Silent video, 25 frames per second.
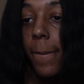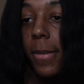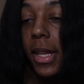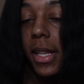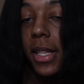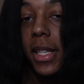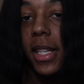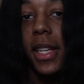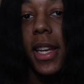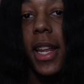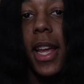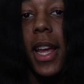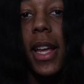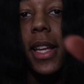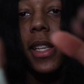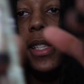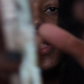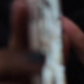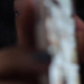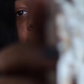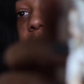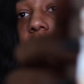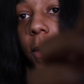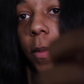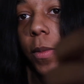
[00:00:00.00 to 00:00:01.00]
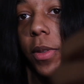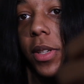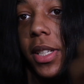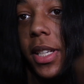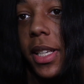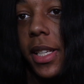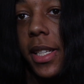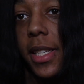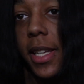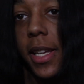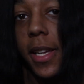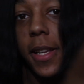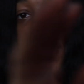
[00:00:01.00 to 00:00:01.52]
Today is December
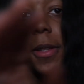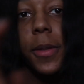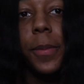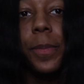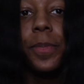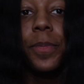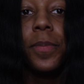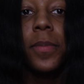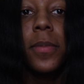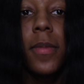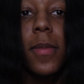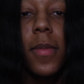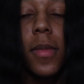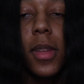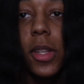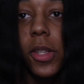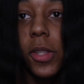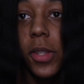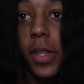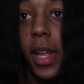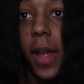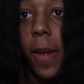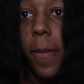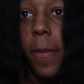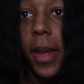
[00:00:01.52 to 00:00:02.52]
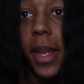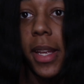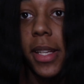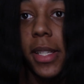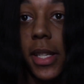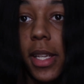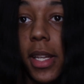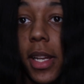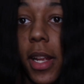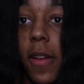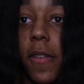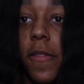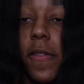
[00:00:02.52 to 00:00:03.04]
16th, so that makes
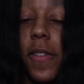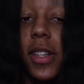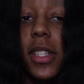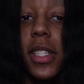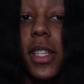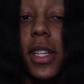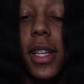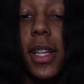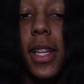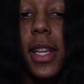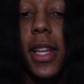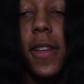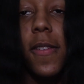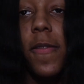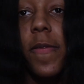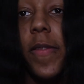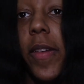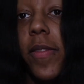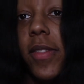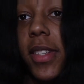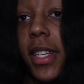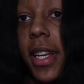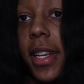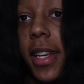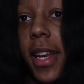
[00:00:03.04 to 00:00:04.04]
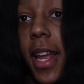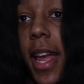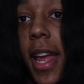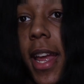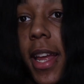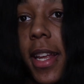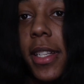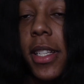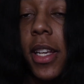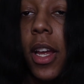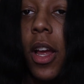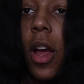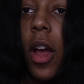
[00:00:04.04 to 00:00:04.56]
it officially 15
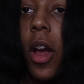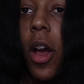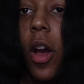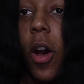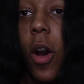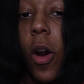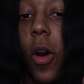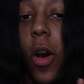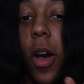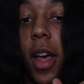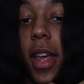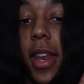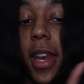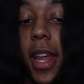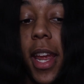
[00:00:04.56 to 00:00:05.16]
days on